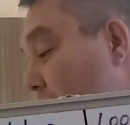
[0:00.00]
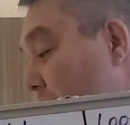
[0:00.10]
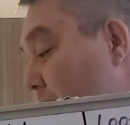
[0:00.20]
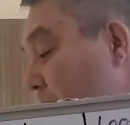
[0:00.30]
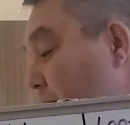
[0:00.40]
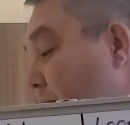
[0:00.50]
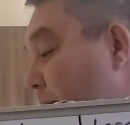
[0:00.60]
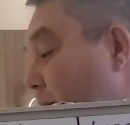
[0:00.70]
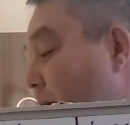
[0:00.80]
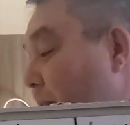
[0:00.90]

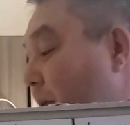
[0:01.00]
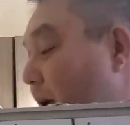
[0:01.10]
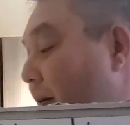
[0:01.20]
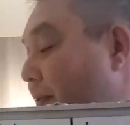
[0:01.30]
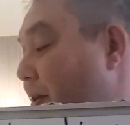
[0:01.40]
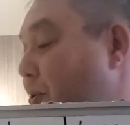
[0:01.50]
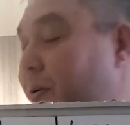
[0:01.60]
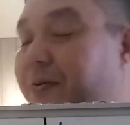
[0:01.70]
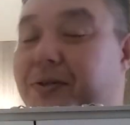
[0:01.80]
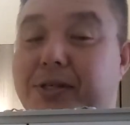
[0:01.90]
Angelusa's coming off his
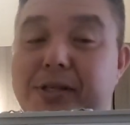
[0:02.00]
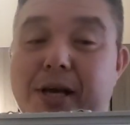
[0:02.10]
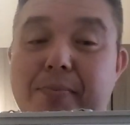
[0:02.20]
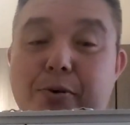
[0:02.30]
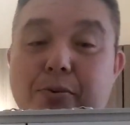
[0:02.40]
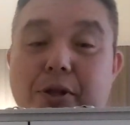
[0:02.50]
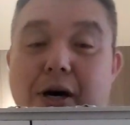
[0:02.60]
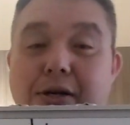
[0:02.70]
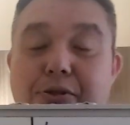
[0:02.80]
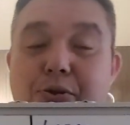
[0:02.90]
UFC debut
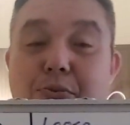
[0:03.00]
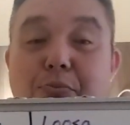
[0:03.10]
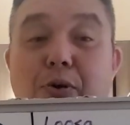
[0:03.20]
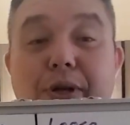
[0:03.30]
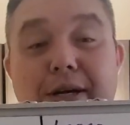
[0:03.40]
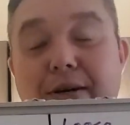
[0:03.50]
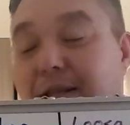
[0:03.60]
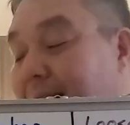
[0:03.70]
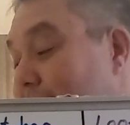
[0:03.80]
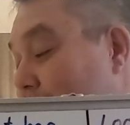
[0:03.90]
loss to Mounir
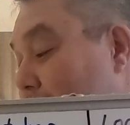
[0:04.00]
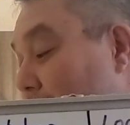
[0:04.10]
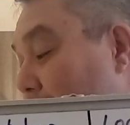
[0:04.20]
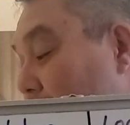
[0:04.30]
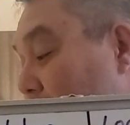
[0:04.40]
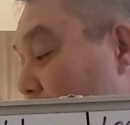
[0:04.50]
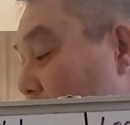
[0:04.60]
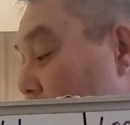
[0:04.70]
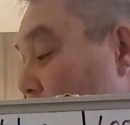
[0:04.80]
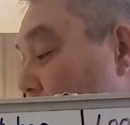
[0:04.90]

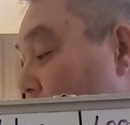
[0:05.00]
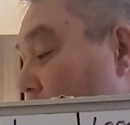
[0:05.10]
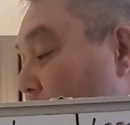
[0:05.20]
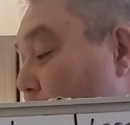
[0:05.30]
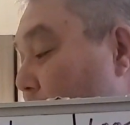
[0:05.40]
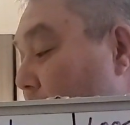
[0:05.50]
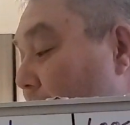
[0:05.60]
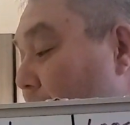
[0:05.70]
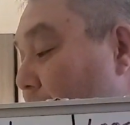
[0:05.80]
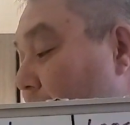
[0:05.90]
Lazzez by
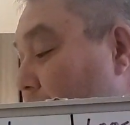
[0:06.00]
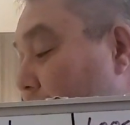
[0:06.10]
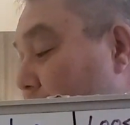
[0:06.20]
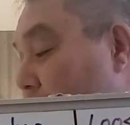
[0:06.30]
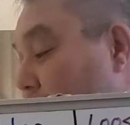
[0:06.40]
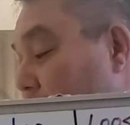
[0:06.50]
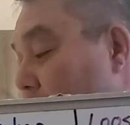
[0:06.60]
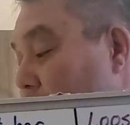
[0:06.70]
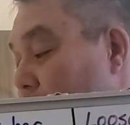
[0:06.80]
unanimous decision.